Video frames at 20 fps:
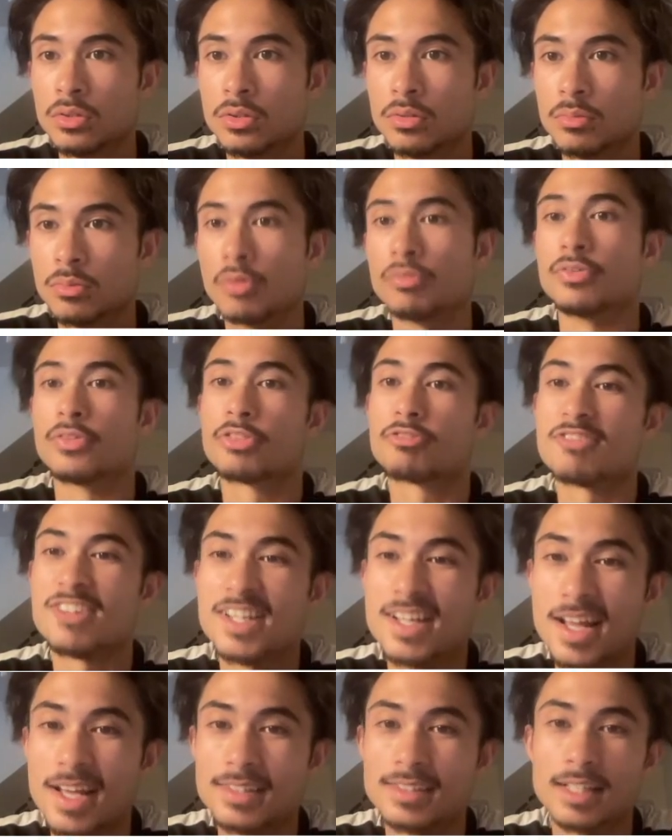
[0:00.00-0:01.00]
well, for 3
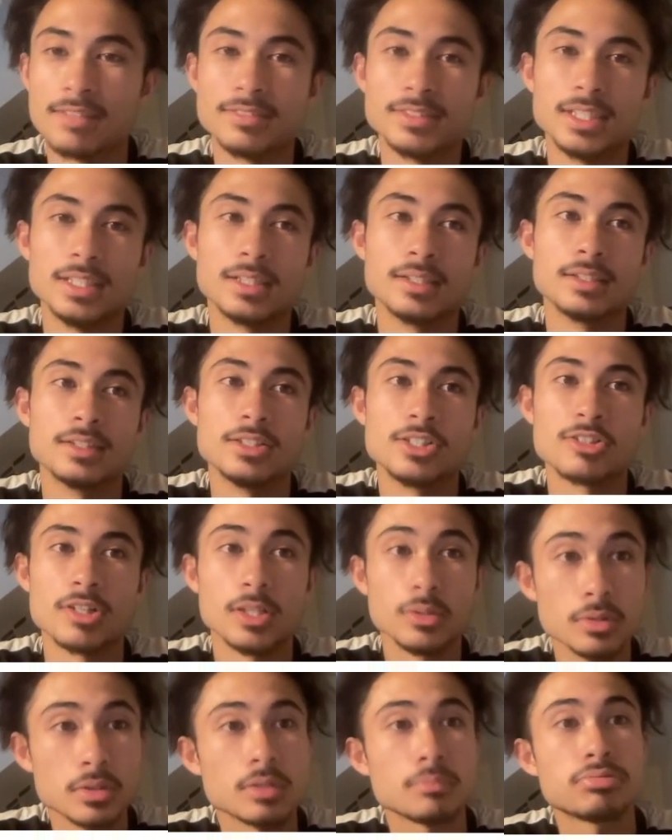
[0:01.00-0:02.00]
days I haven't taken any trades,
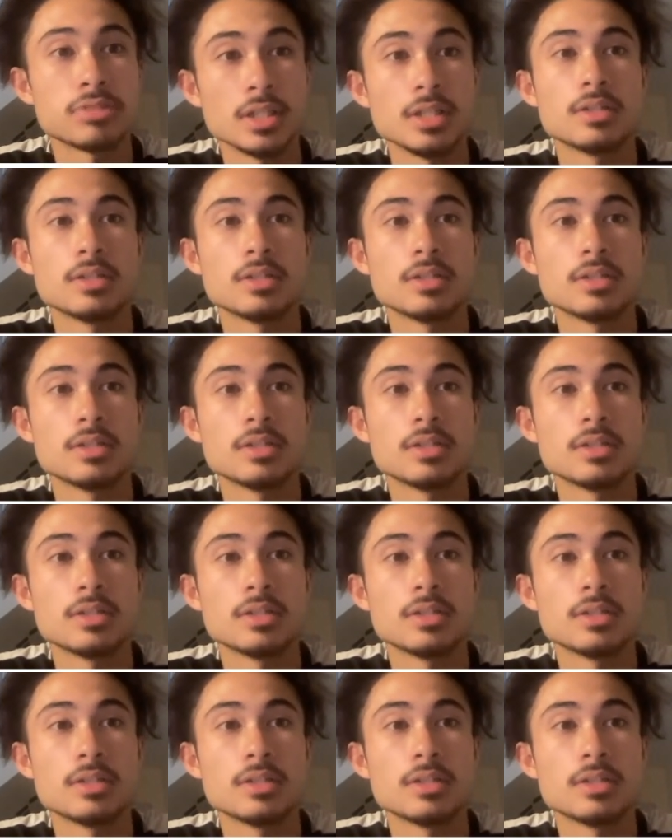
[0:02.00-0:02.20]
which is pretty